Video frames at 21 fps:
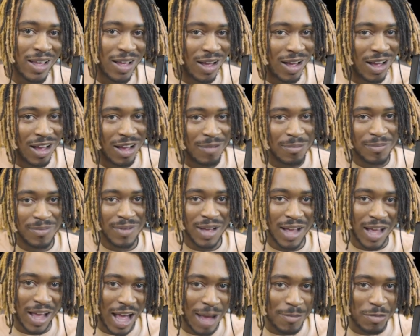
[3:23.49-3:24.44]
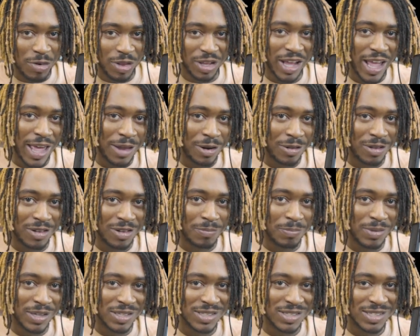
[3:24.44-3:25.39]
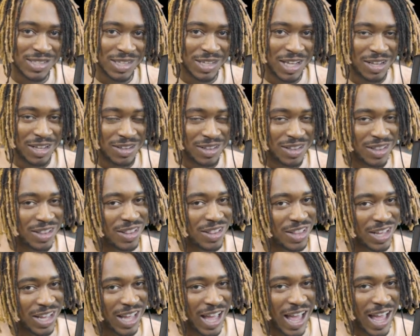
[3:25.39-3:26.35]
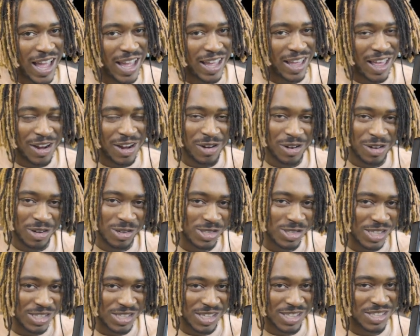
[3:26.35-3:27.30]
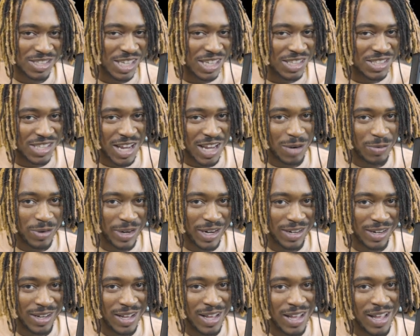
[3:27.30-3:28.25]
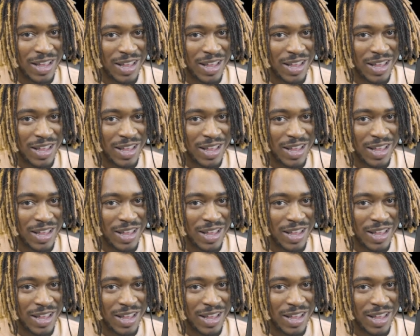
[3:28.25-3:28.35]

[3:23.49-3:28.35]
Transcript: Um, I'm really handling the business. And then the guy, I don't know, there's, it seems kind of weird.